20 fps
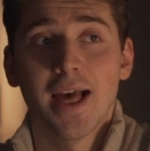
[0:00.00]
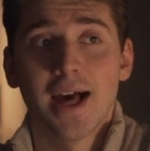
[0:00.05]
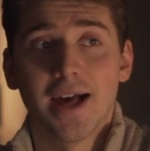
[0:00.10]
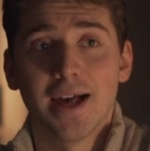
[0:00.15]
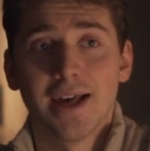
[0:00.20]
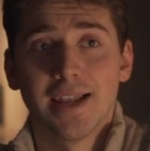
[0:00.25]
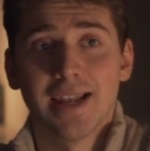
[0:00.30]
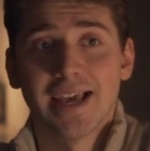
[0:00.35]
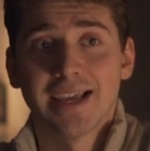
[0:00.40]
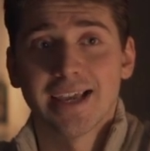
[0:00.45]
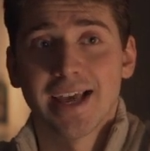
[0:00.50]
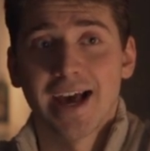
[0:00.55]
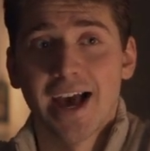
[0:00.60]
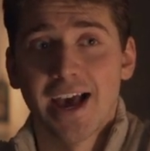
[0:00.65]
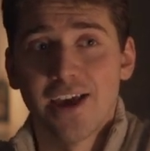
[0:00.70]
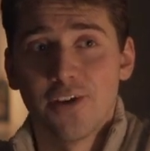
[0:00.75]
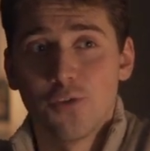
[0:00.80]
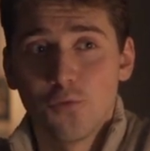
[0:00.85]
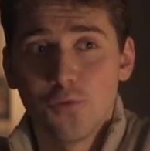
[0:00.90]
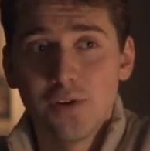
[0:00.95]

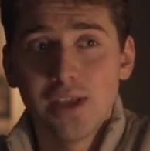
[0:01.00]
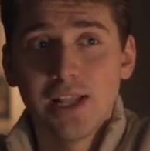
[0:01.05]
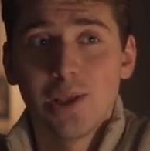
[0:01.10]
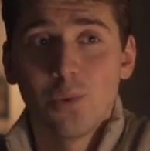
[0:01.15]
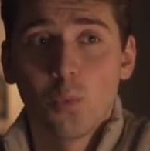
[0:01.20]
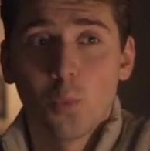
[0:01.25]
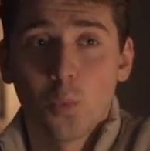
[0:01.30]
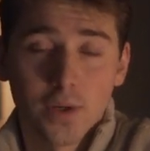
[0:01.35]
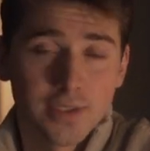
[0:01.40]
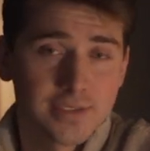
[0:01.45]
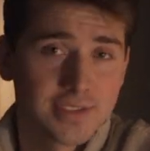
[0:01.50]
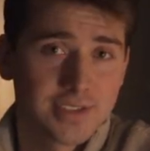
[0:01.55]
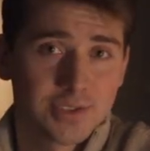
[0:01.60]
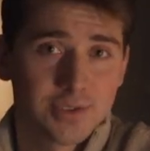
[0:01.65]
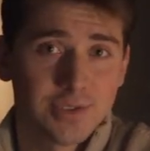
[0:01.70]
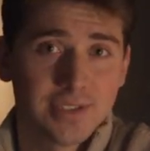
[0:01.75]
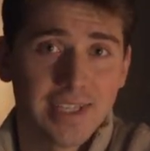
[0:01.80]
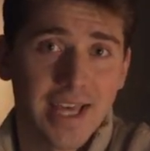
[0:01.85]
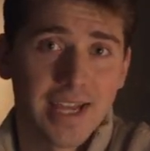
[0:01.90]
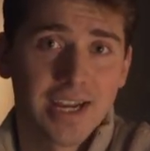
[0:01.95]
I really wanted
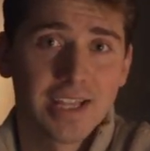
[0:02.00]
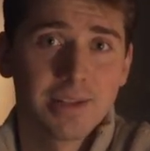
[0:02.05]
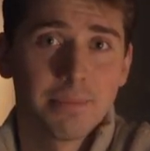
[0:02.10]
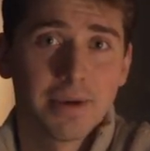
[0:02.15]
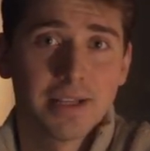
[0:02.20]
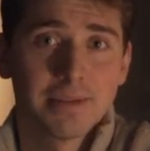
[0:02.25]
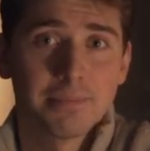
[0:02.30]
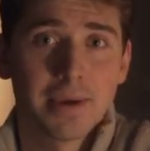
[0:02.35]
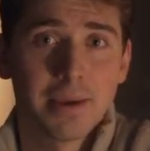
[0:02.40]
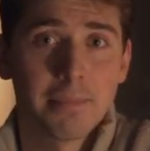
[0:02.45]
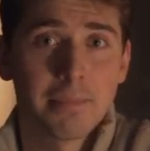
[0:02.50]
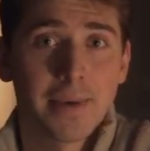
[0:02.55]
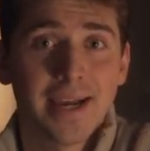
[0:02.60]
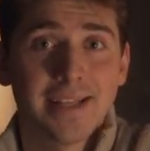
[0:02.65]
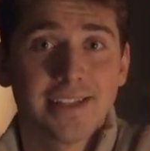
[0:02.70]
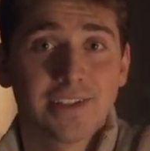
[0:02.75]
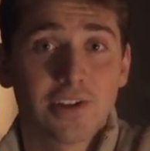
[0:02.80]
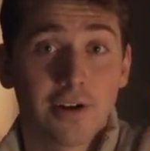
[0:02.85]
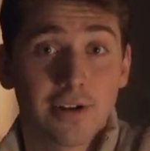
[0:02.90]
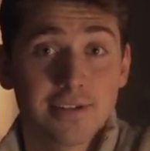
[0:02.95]
to get it, but my
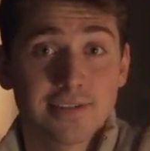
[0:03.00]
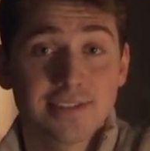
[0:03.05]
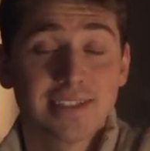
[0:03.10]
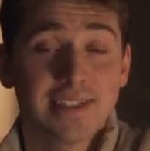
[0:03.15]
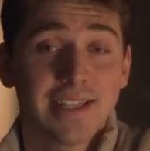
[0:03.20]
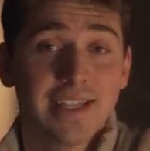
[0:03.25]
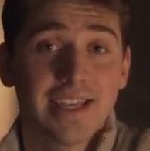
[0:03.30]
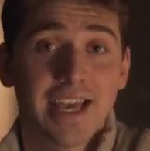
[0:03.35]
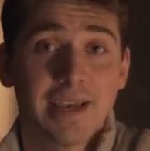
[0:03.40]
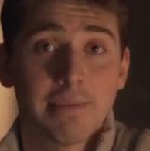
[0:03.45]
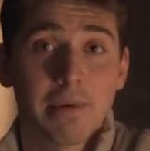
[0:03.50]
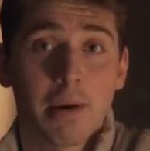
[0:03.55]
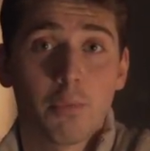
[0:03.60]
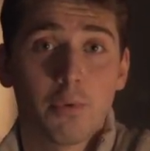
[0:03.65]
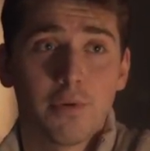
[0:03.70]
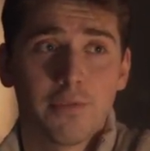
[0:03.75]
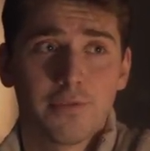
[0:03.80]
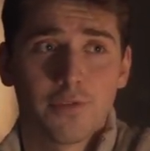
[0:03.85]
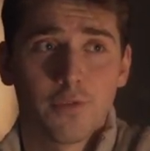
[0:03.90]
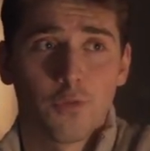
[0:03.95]
mind constantly came
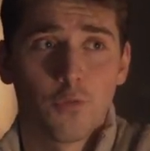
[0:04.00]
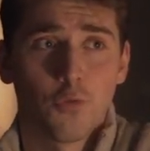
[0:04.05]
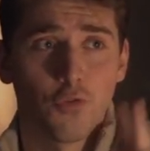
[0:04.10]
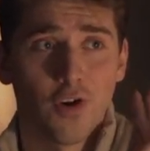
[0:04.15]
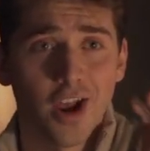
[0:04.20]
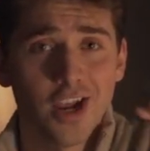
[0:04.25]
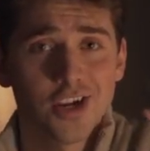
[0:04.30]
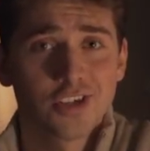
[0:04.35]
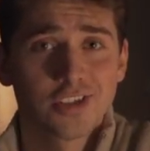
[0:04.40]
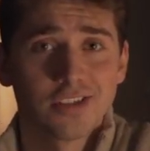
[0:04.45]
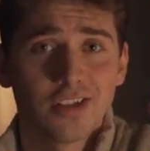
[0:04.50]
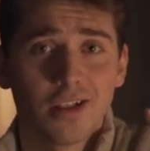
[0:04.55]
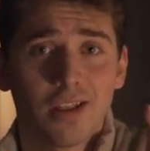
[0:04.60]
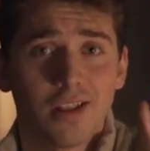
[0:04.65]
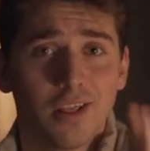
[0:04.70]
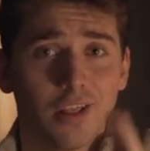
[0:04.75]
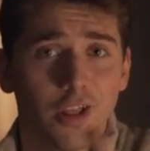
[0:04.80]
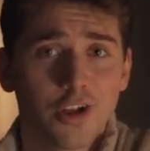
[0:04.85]
up with rational and